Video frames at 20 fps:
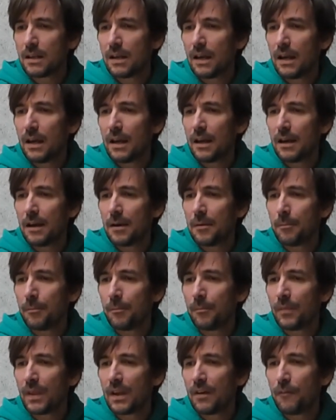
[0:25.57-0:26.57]

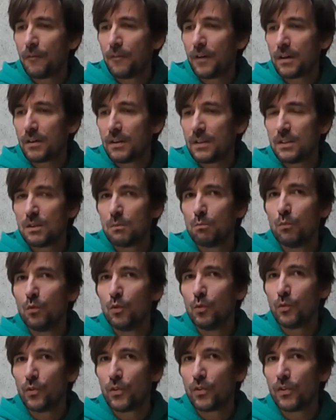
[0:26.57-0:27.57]
a very
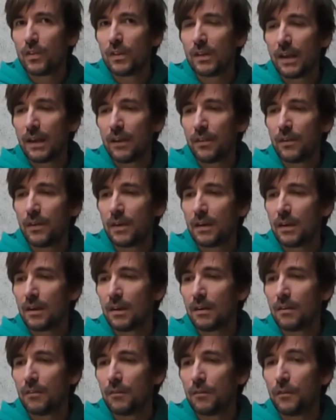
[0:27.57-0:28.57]
smooth lathing
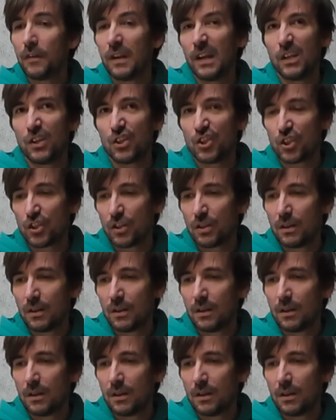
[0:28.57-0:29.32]
finish.